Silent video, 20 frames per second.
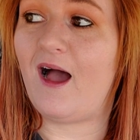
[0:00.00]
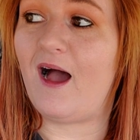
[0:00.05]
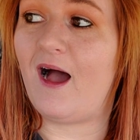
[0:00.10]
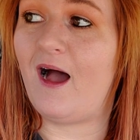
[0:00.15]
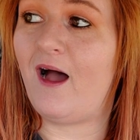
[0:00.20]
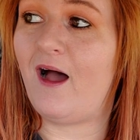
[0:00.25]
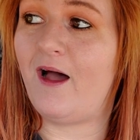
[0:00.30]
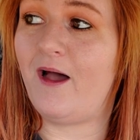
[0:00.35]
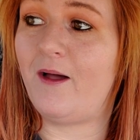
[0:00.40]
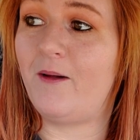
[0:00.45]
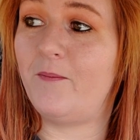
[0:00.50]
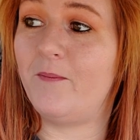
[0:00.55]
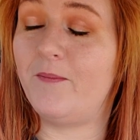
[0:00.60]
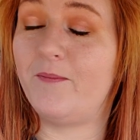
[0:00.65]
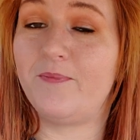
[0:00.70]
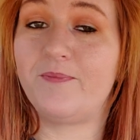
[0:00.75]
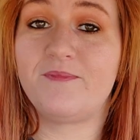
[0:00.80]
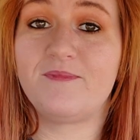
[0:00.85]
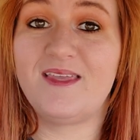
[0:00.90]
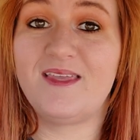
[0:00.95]

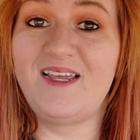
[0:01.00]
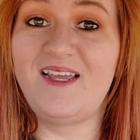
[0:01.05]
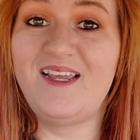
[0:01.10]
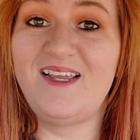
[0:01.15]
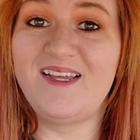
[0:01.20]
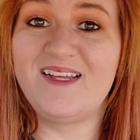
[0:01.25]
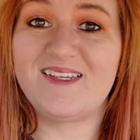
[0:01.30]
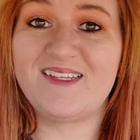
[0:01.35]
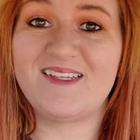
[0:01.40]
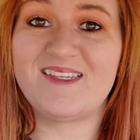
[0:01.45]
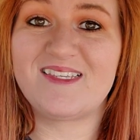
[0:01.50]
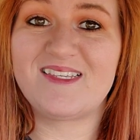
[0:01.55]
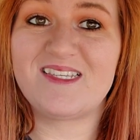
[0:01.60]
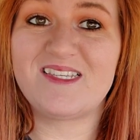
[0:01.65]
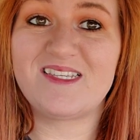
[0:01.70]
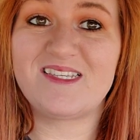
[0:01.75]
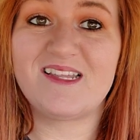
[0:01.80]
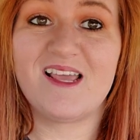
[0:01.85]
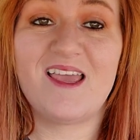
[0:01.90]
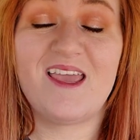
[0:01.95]
Um,
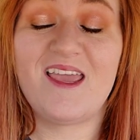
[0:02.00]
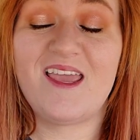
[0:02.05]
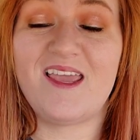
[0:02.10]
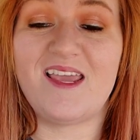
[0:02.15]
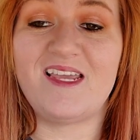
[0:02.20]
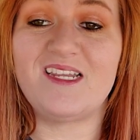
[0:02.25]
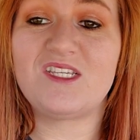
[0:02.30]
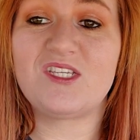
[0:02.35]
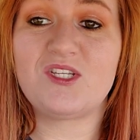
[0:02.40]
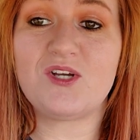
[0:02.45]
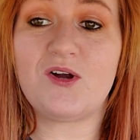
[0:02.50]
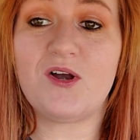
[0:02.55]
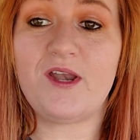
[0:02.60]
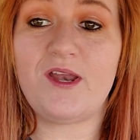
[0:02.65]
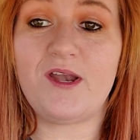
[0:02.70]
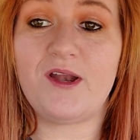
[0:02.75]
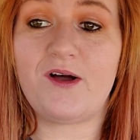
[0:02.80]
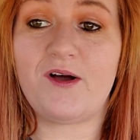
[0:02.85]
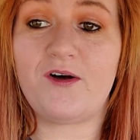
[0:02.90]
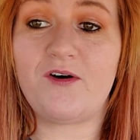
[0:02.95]
it
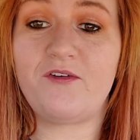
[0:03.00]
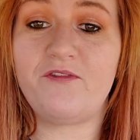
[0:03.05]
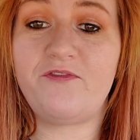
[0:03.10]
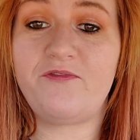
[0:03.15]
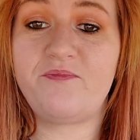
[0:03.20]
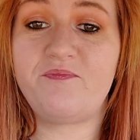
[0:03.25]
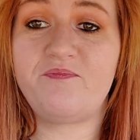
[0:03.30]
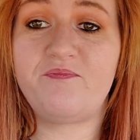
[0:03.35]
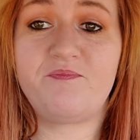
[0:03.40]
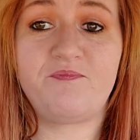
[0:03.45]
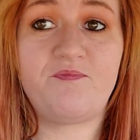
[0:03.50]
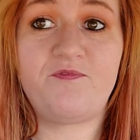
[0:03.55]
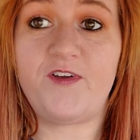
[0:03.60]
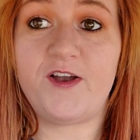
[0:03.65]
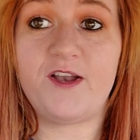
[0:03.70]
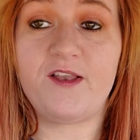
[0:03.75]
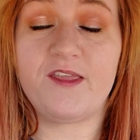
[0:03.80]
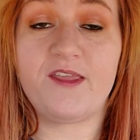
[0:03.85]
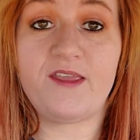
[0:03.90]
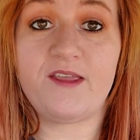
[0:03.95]
started off
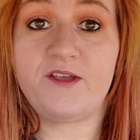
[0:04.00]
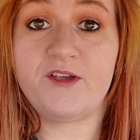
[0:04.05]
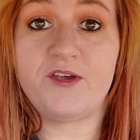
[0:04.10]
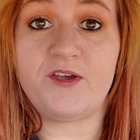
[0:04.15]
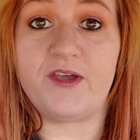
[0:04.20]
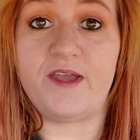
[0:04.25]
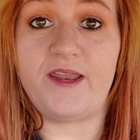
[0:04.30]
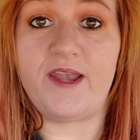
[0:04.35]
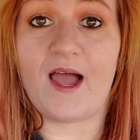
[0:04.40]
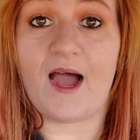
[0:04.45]
fairly good.